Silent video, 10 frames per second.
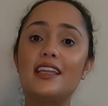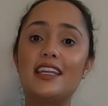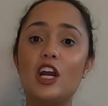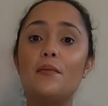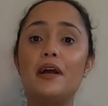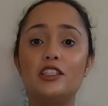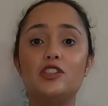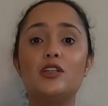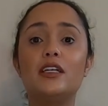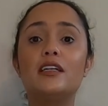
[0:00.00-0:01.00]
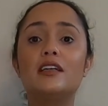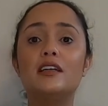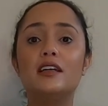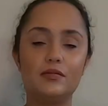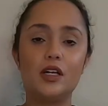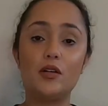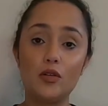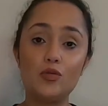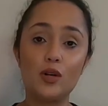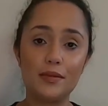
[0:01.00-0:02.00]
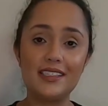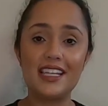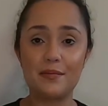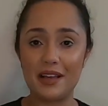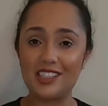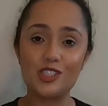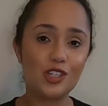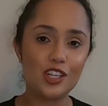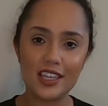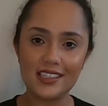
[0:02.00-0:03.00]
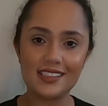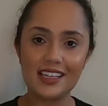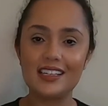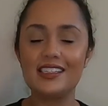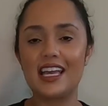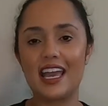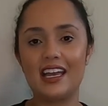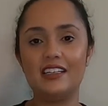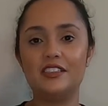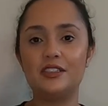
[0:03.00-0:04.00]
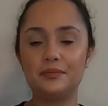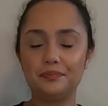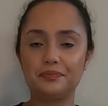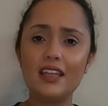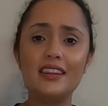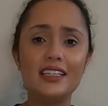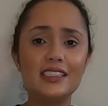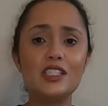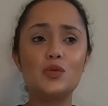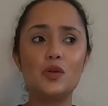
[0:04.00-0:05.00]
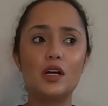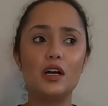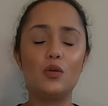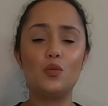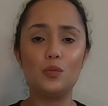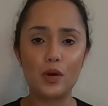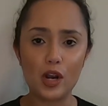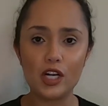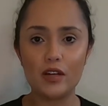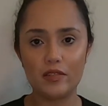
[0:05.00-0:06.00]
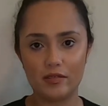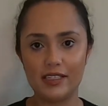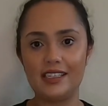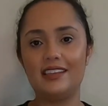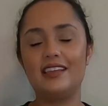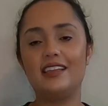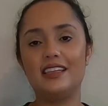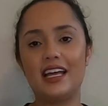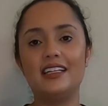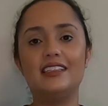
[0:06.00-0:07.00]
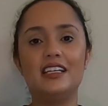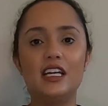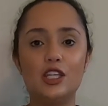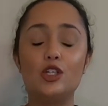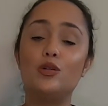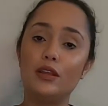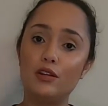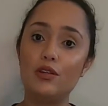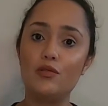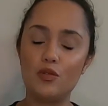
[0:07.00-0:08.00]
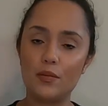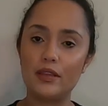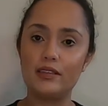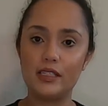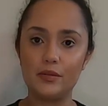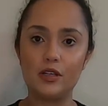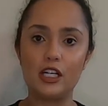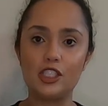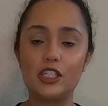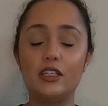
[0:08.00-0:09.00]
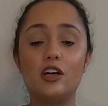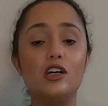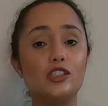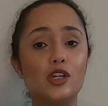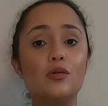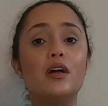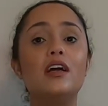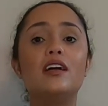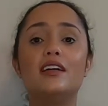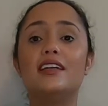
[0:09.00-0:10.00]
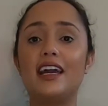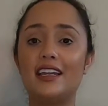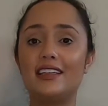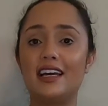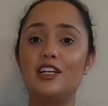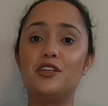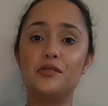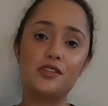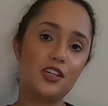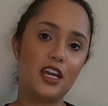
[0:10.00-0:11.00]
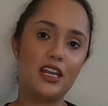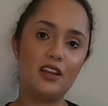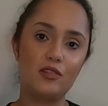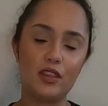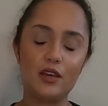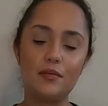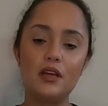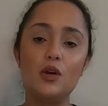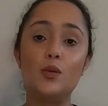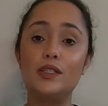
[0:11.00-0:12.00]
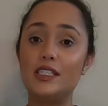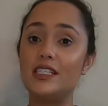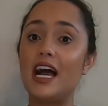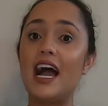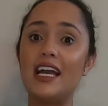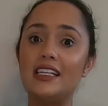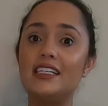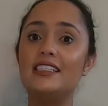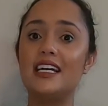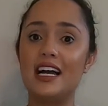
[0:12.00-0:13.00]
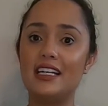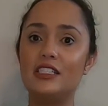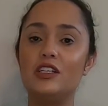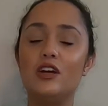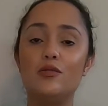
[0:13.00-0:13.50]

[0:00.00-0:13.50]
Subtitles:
that they are mastering. Around 4 months, they master all these things, and this is part of the reason that they're going through the 4-month sleep regression. They're also getting that new circadian rhythm, which is highly tied